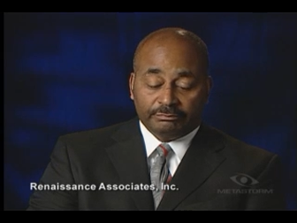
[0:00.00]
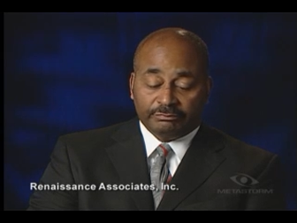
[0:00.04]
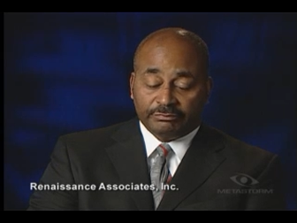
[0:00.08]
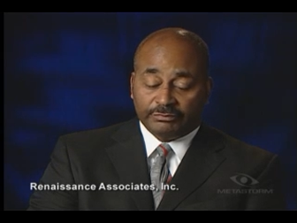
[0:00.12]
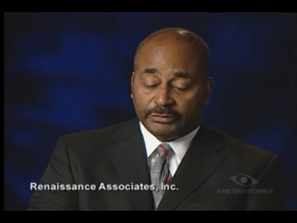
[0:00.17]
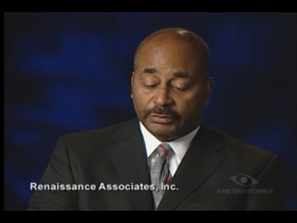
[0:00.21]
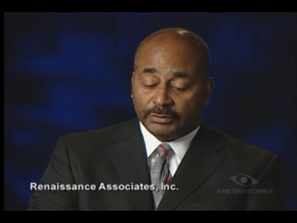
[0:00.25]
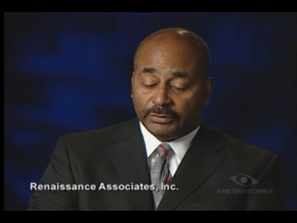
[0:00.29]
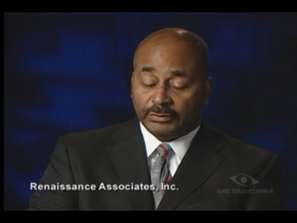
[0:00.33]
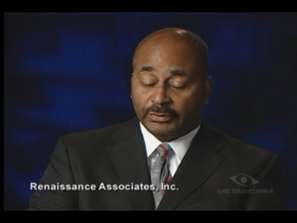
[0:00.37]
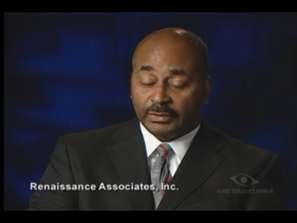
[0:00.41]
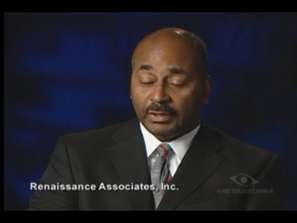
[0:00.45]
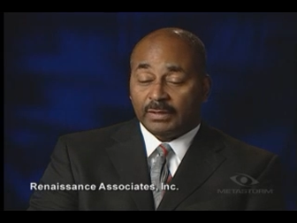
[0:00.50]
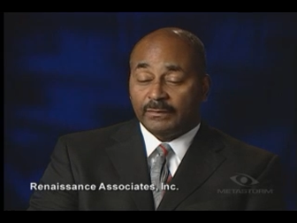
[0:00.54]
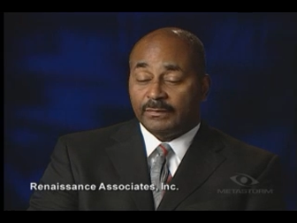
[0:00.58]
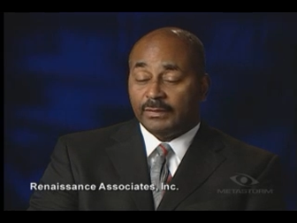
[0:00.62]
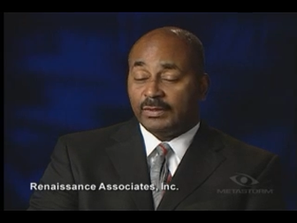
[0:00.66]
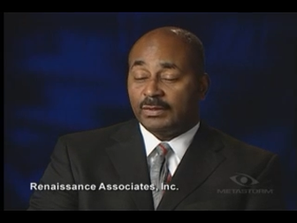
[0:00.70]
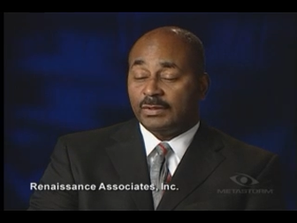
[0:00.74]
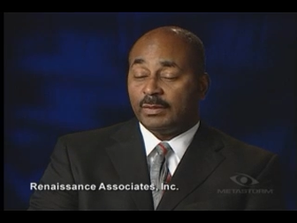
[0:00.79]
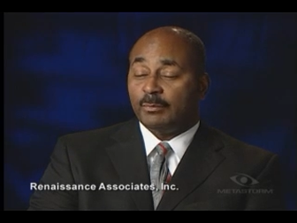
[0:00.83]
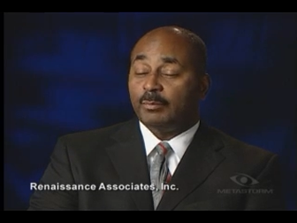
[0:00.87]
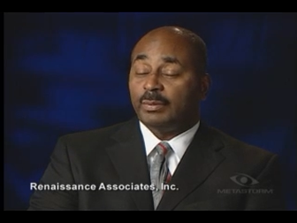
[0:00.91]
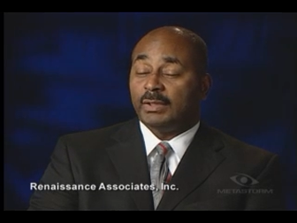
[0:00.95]
first off,
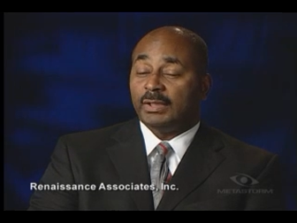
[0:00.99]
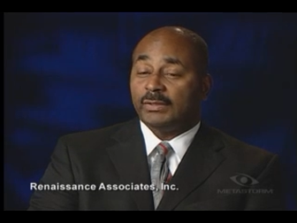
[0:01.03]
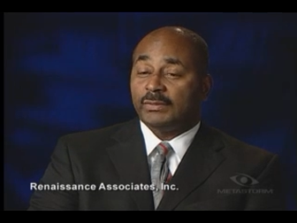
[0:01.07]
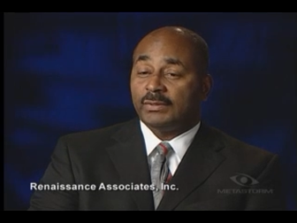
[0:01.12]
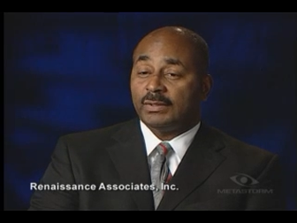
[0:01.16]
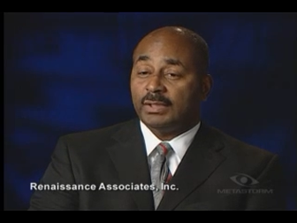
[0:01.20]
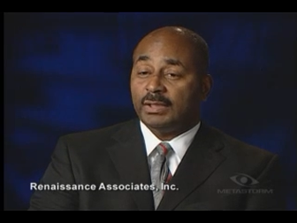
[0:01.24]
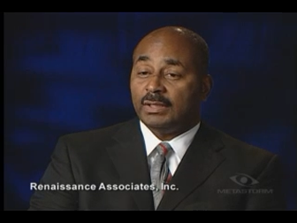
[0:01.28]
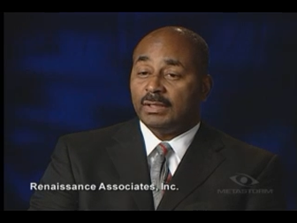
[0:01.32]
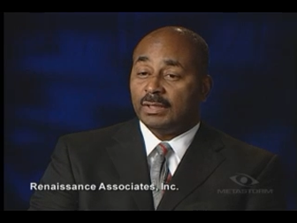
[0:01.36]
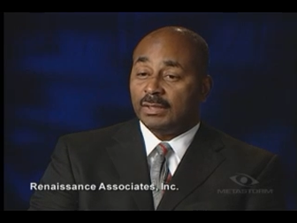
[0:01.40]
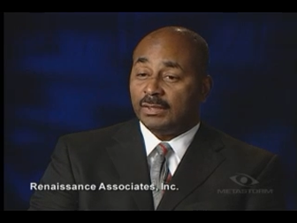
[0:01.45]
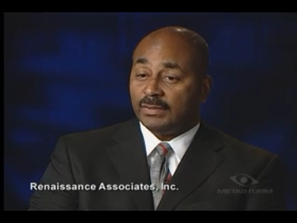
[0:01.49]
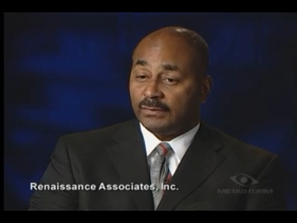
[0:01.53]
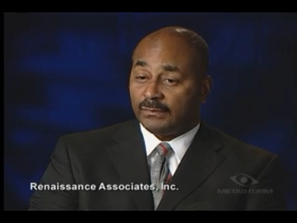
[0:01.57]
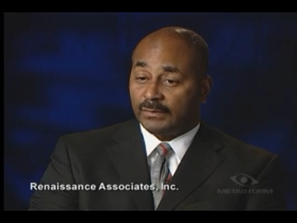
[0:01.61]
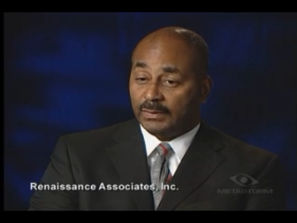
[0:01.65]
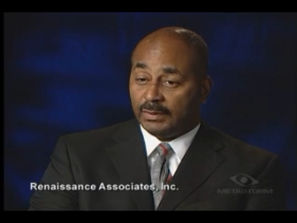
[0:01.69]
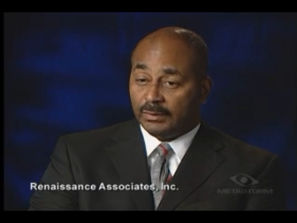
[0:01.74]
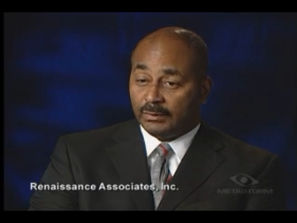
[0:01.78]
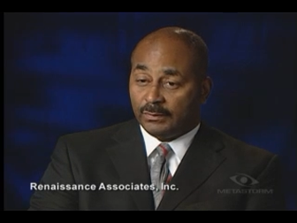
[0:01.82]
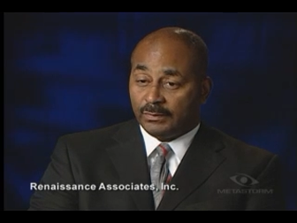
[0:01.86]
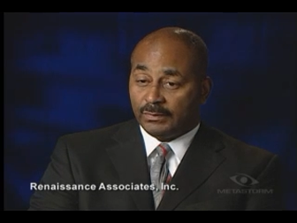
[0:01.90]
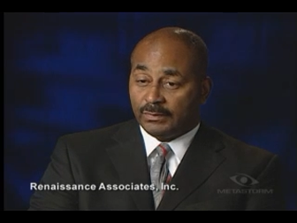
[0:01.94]
its simplicity and ease of
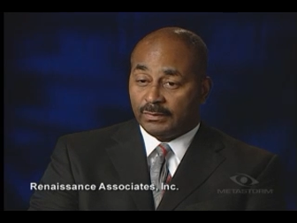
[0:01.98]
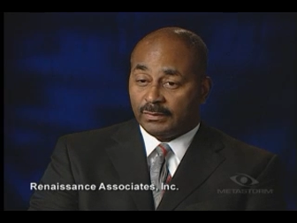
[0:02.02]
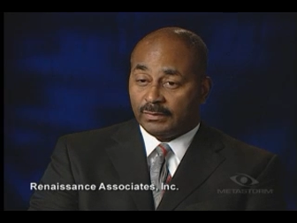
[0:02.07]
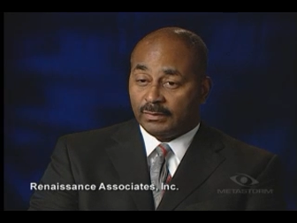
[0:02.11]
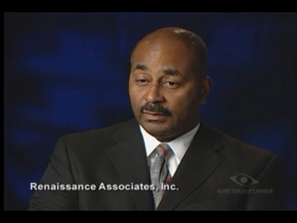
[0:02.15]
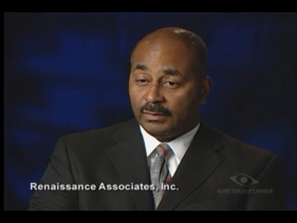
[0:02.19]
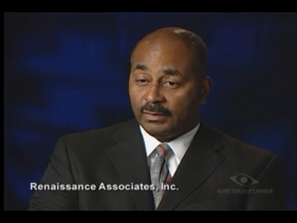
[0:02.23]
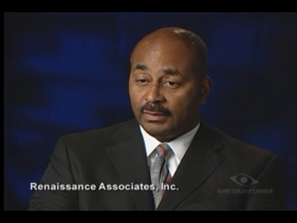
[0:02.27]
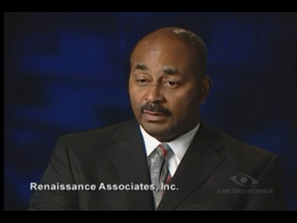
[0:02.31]
use,